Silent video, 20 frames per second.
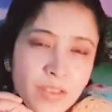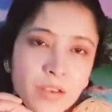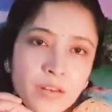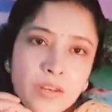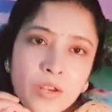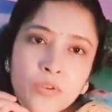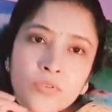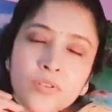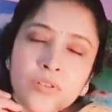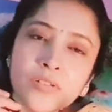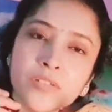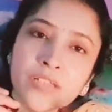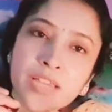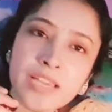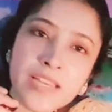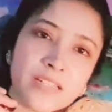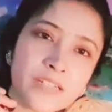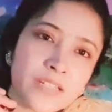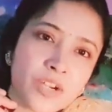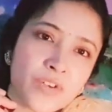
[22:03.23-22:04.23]
Now, the
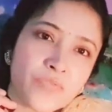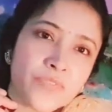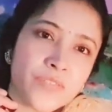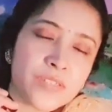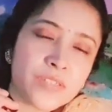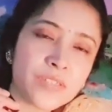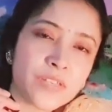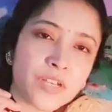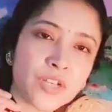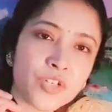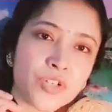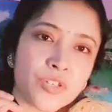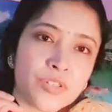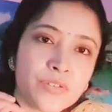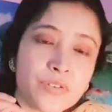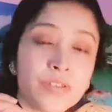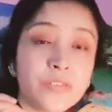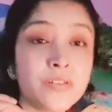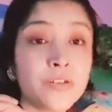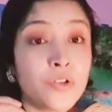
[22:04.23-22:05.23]
deity of this
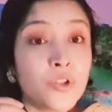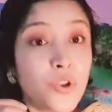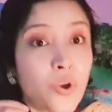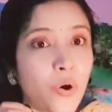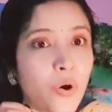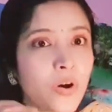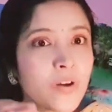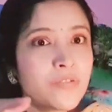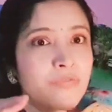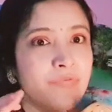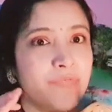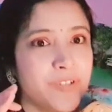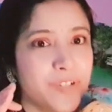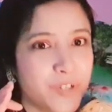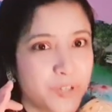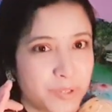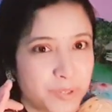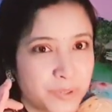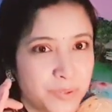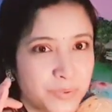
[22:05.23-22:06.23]
nakshatra is Lord
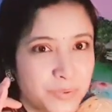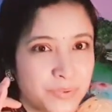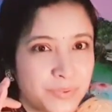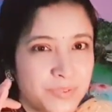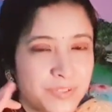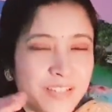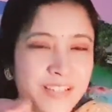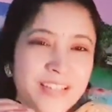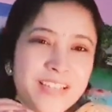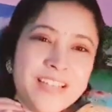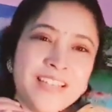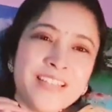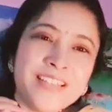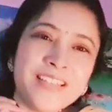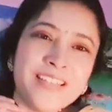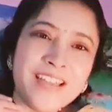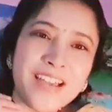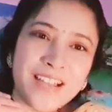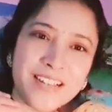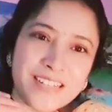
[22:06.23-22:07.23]
Vishnu,
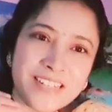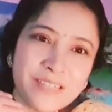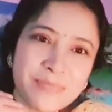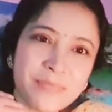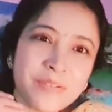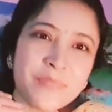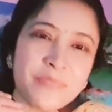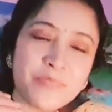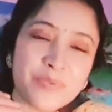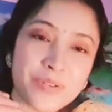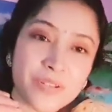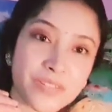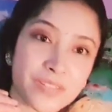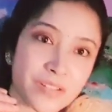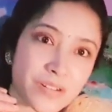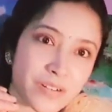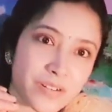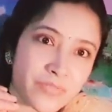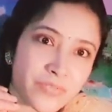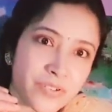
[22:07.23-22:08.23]
the ultimate
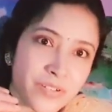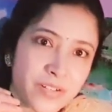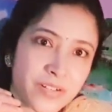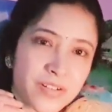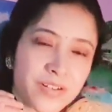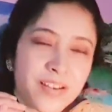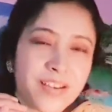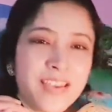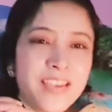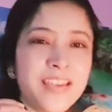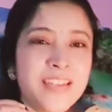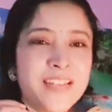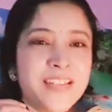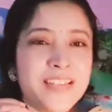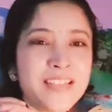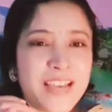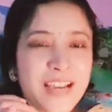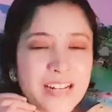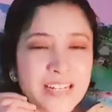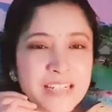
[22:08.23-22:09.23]
preserver,
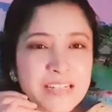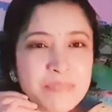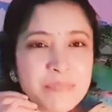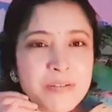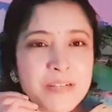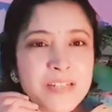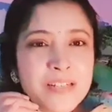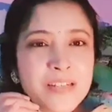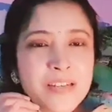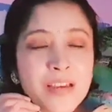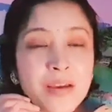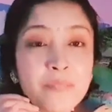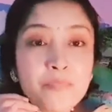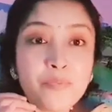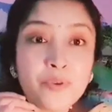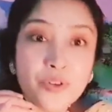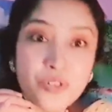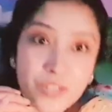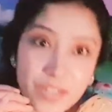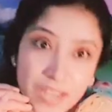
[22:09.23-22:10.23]
the ultimate
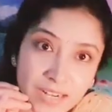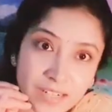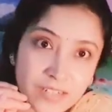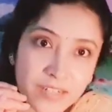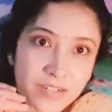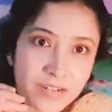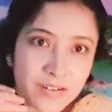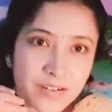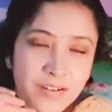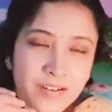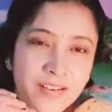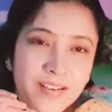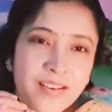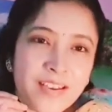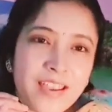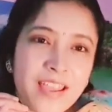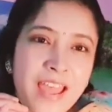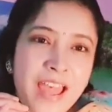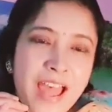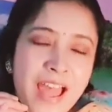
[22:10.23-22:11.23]
protector,
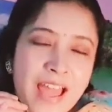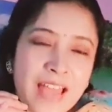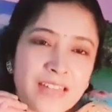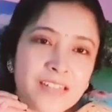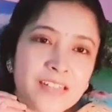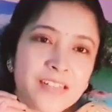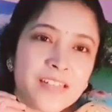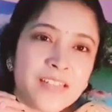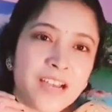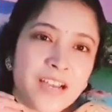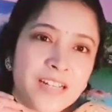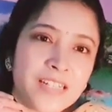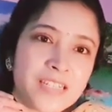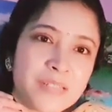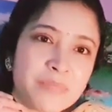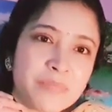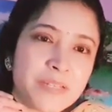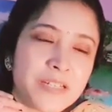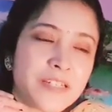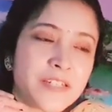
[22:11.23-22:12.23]
and the
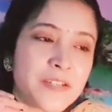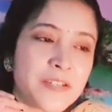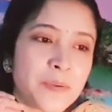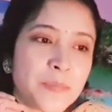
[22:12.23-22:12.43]
ultimate,